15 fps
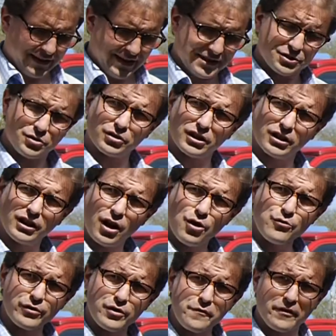It's got a
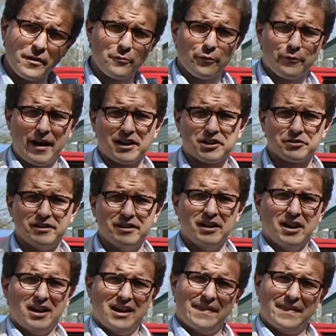low roof from the factory